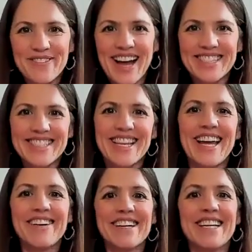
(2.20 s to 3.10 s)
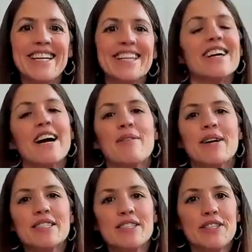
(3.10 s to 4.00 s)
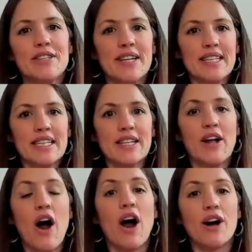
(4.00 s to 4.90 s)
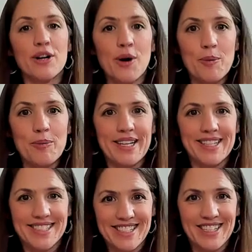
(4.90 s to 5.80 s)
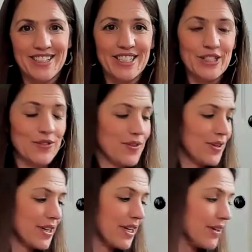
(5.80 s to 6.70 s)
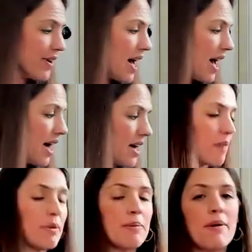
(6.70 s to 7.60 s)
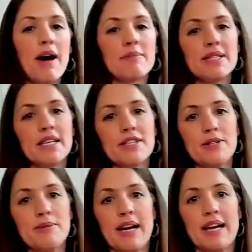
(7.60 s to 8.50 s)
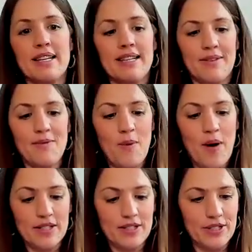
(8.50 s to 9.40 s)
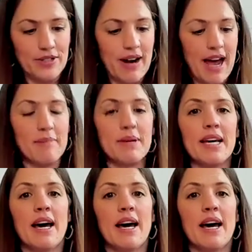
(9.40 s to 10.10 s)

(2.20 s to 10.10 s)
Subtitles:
Friends, Erin here. I wanted to do a little heart opening series for you. A couple props that you might want to grab.